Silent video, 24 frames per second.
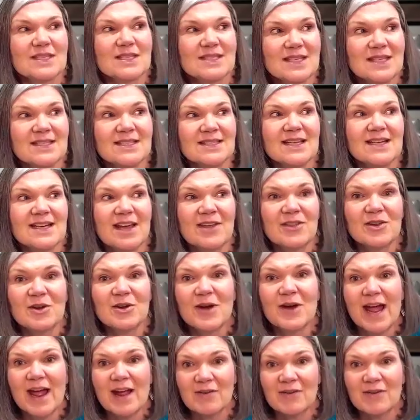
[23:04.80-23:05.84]
this is
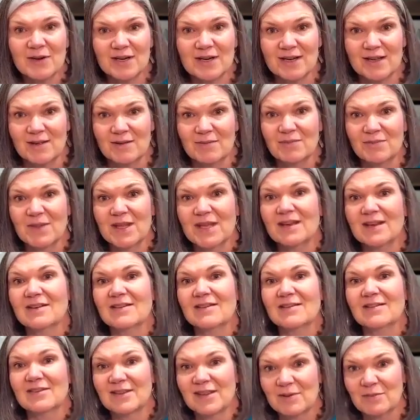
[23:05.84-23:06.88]
another acronym
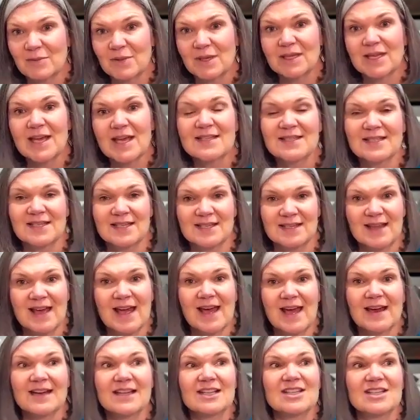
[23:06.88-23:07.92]
that relates to
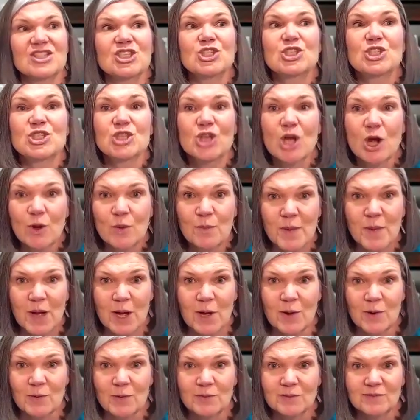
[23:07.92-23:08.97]
that. It's
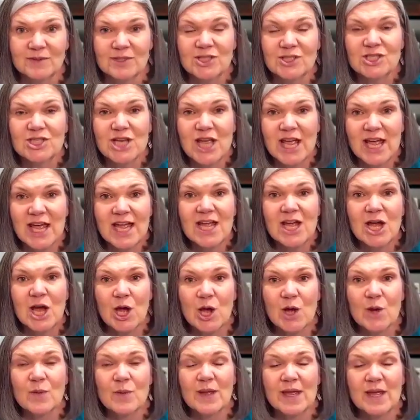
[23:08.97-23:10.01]
JOMO,
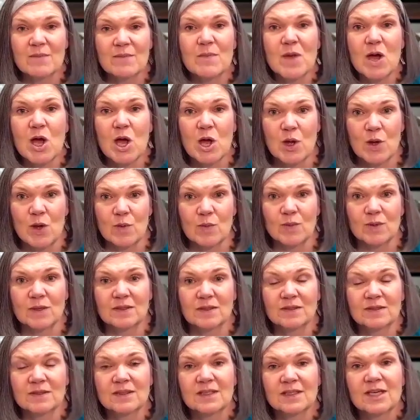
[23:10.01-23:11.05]
JOMO,
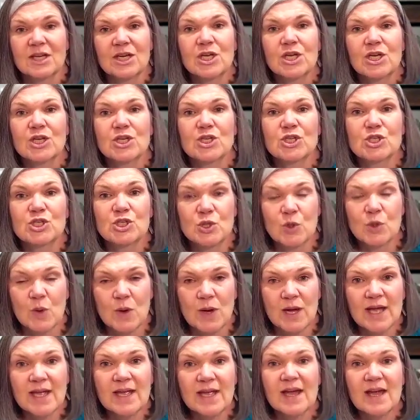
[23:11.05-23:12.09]

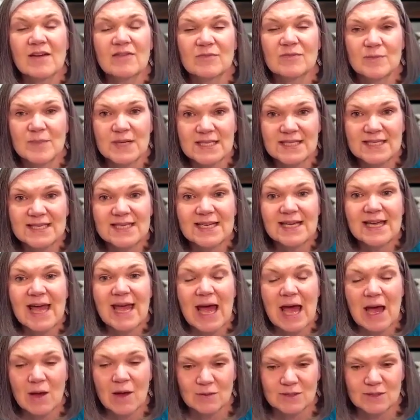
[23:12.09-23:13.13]
joy of missing
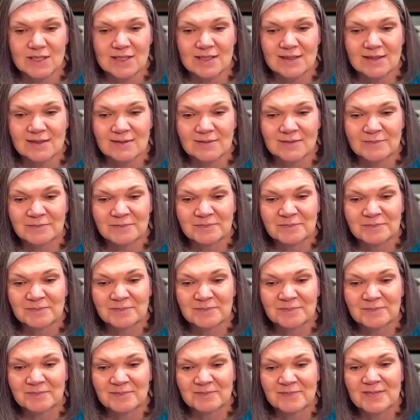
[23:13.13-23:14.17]
out,
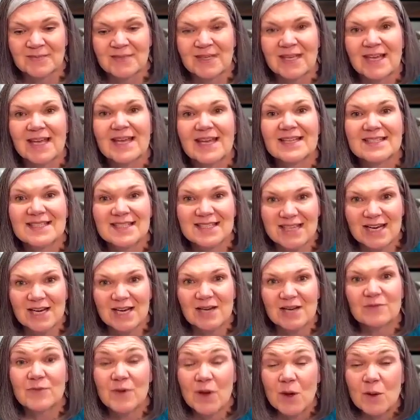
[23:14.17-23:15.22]

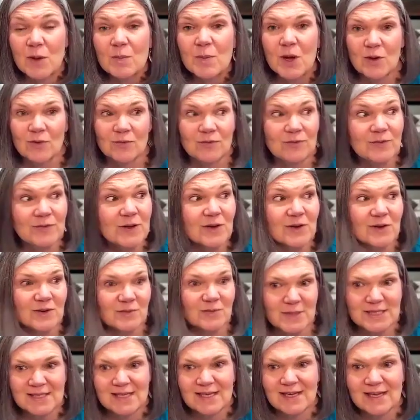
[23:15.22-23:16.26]
instead of FOMO, fear
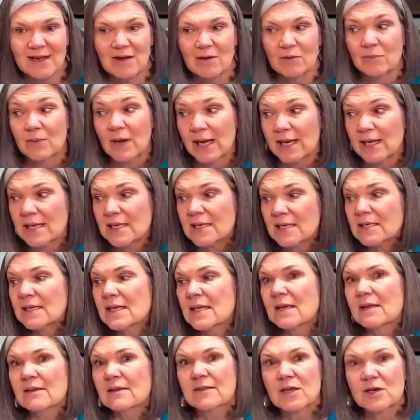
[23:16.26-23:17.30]
of missing out, right?
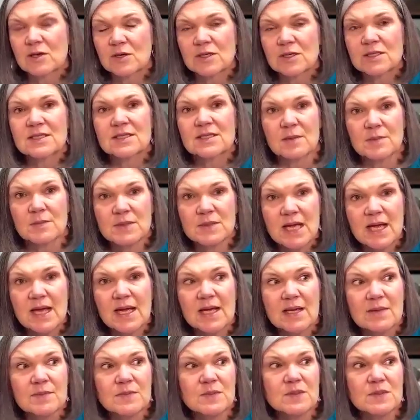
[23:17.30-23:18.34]
There are some
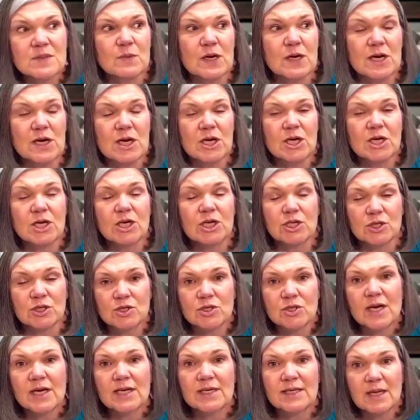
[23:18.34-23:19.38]
times where you're
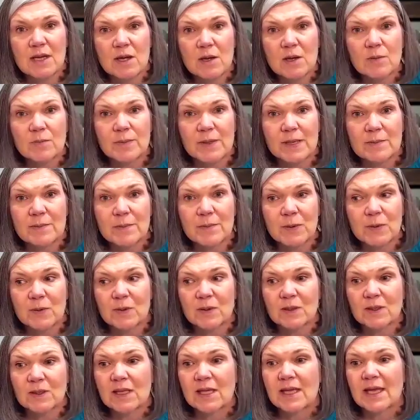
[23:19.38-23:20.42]
trying to help
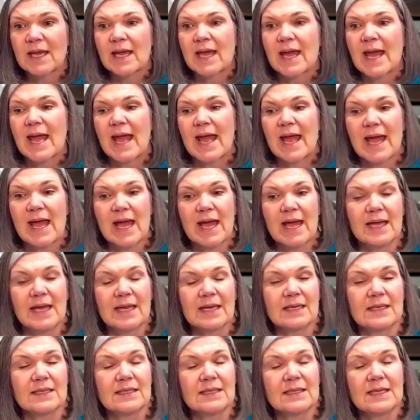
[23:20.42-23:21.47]
people,
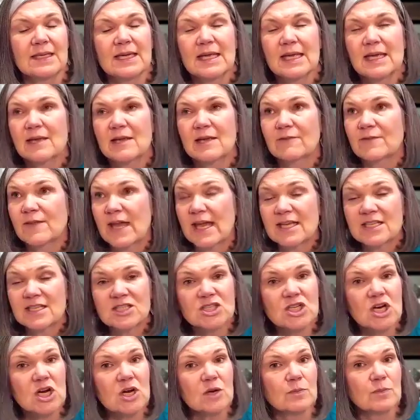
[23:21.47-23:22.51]
and if they
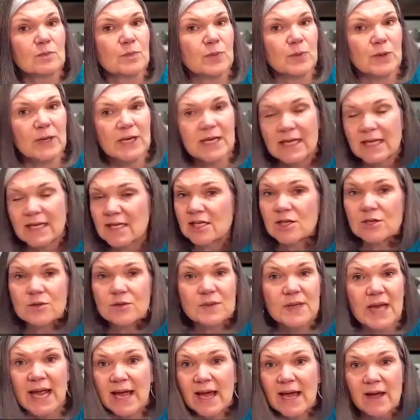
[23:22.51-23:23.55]
start bringing
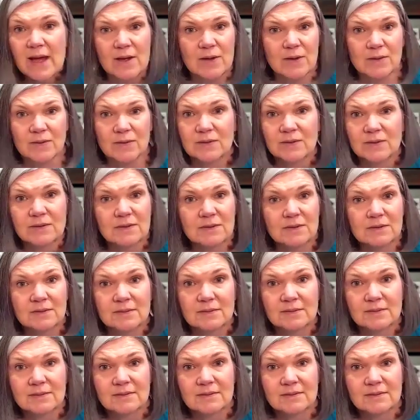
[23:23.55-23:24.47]
you down,